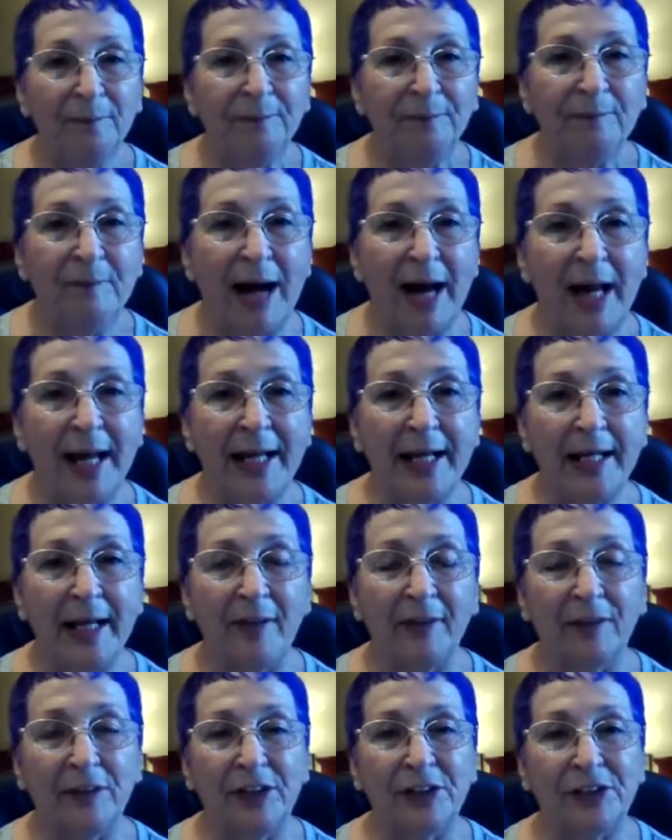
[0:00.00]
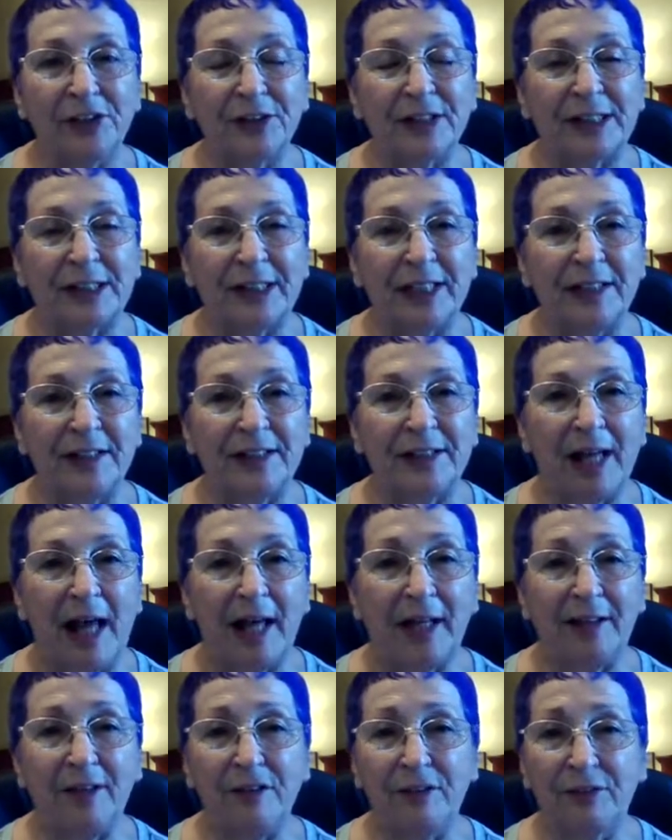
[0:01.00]
My other interesting
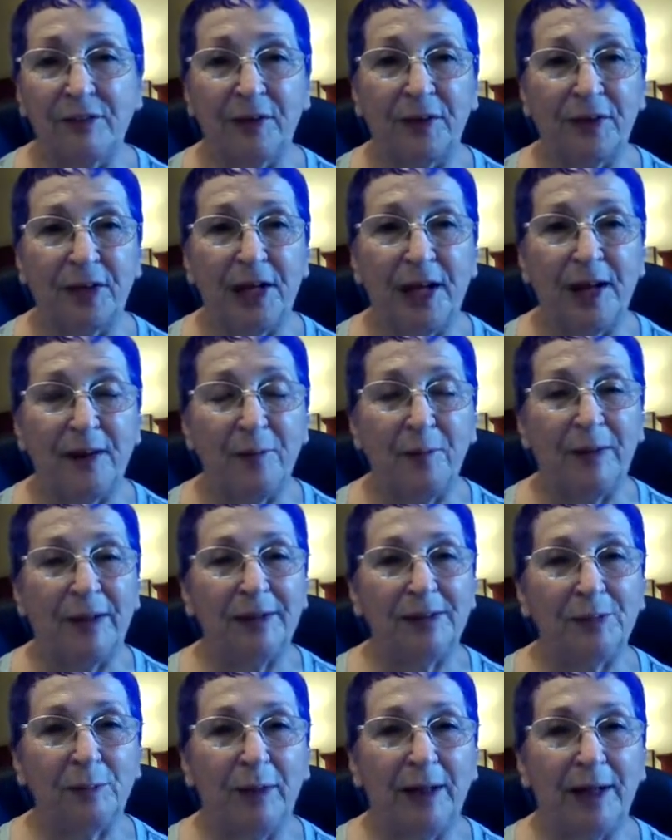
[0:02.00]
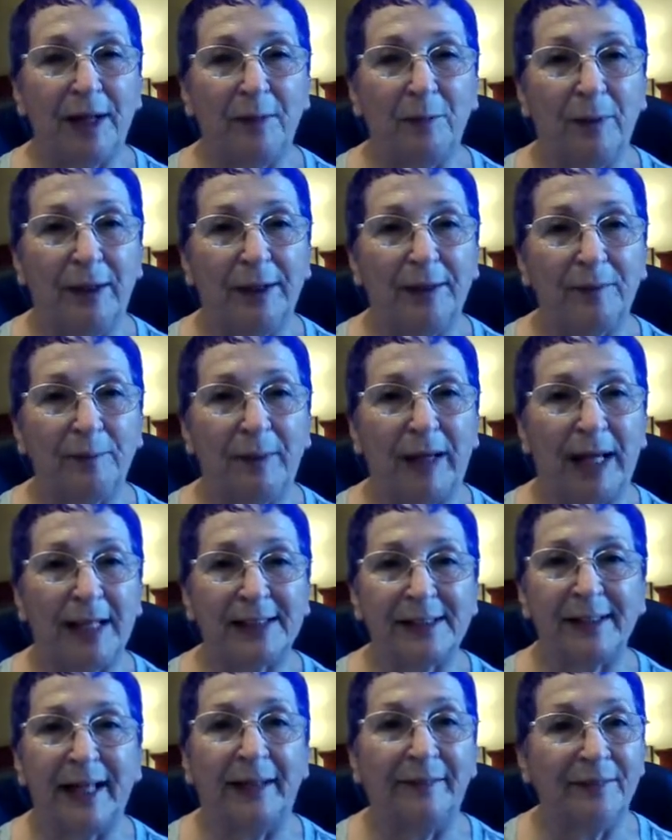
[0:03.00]
sign for the day was when I went
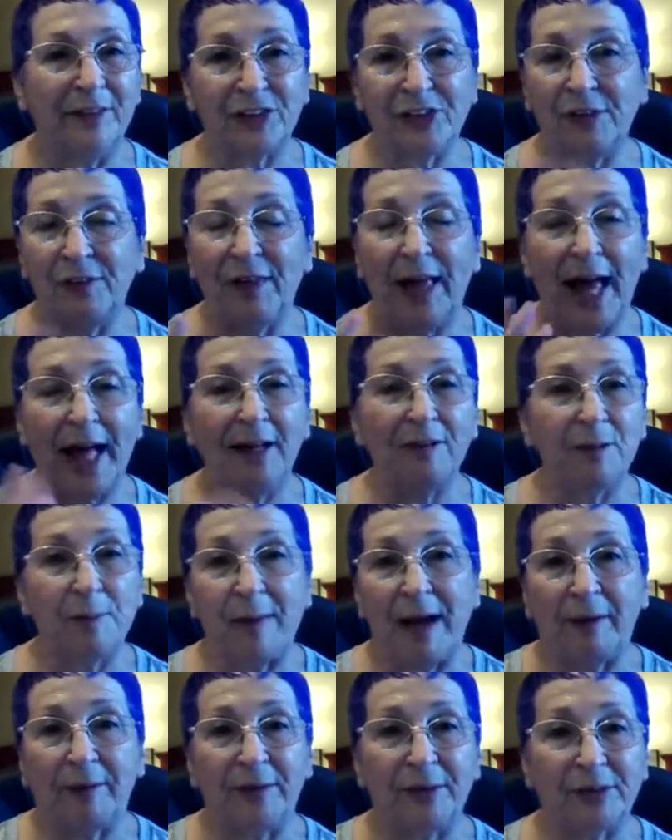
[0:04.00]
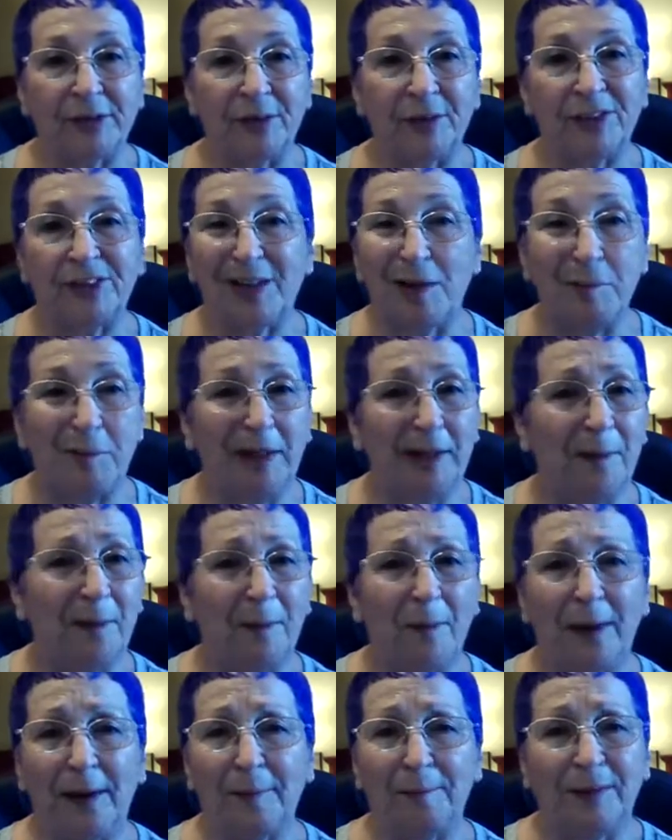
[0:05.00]
past, and there's a lot of them out here, so somebody
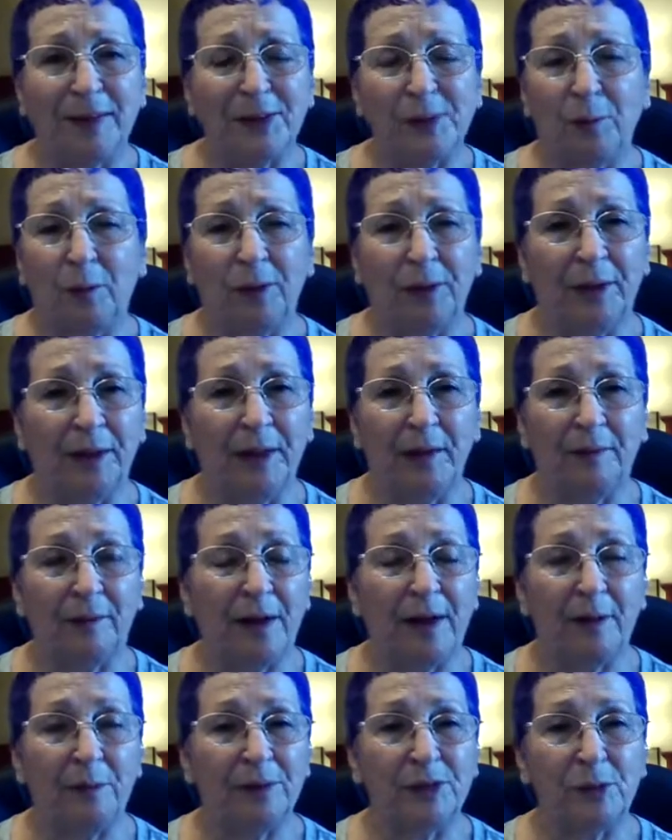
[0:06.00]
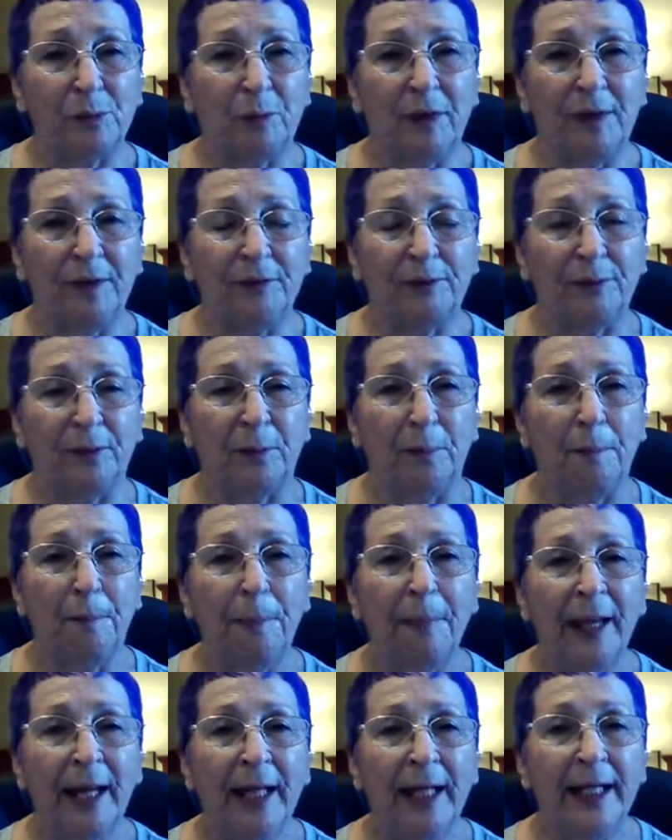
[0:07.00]
thought up this wording and thought it was wonderful.
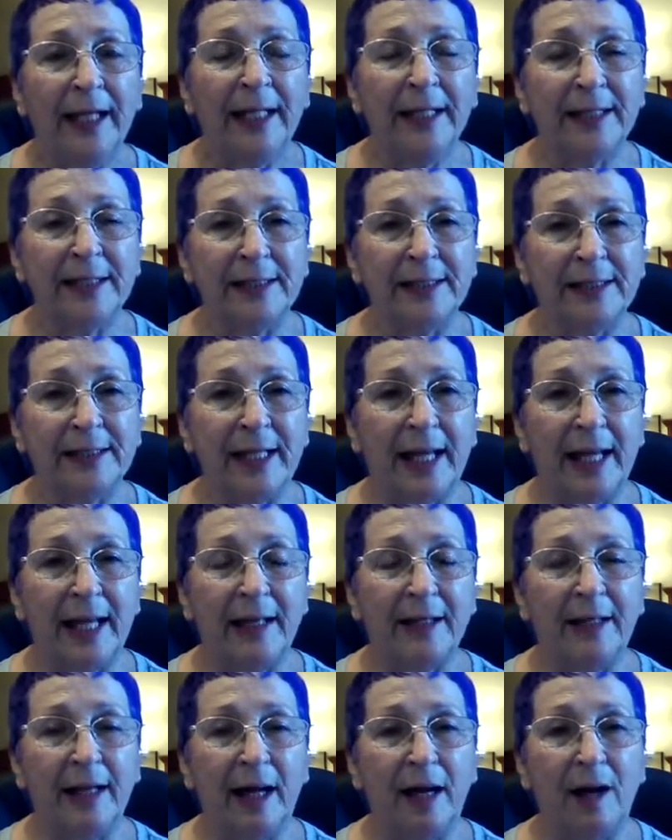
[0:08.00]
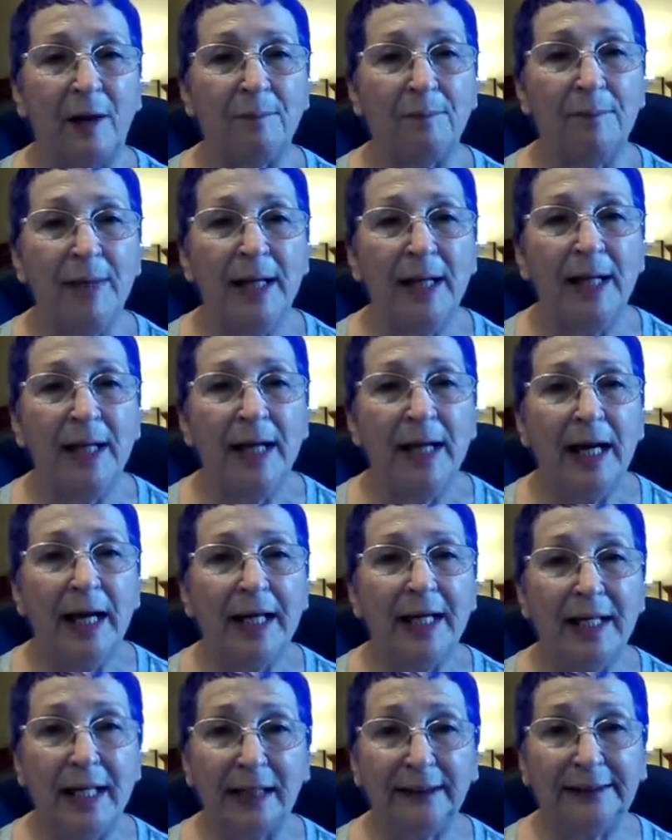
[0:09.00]
It said,
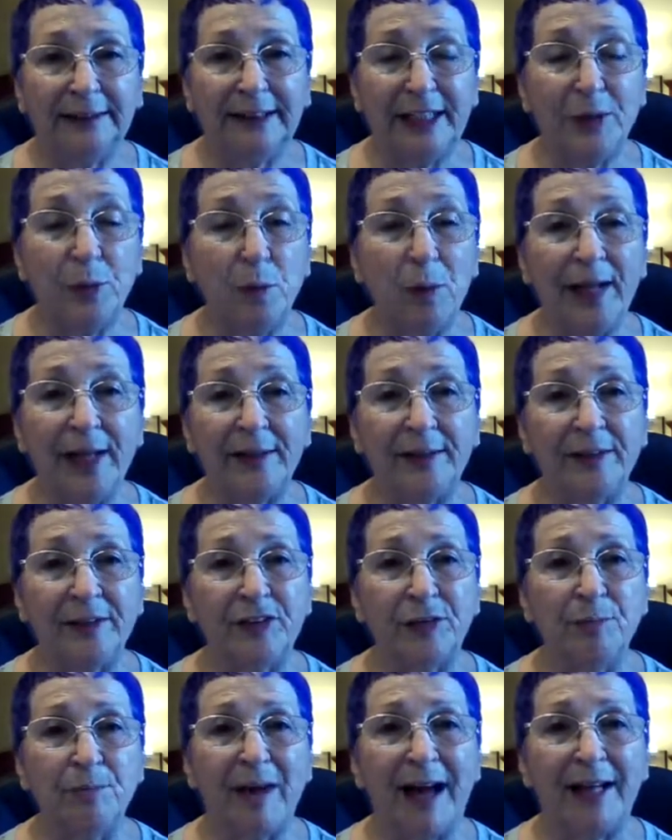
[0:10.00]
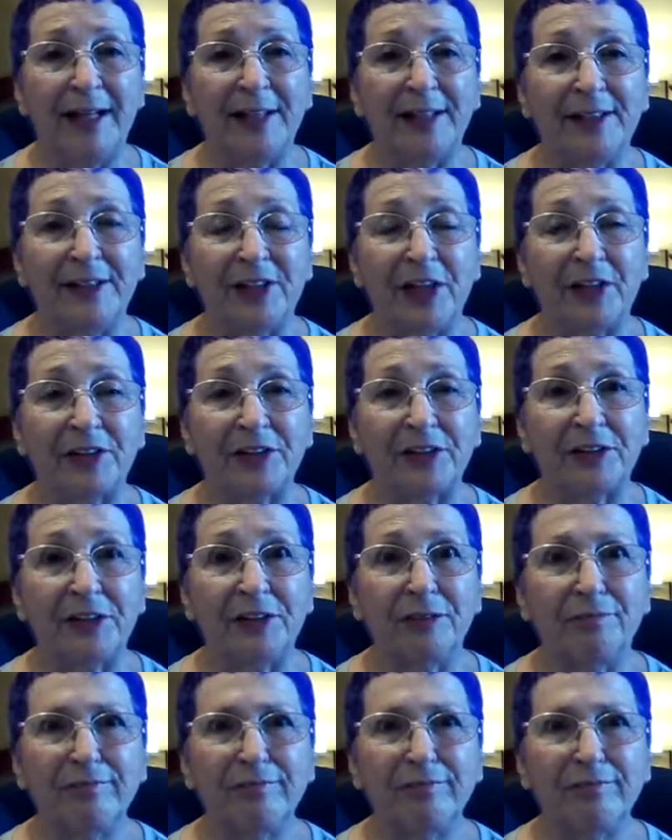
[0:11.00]
gusty winds might exist.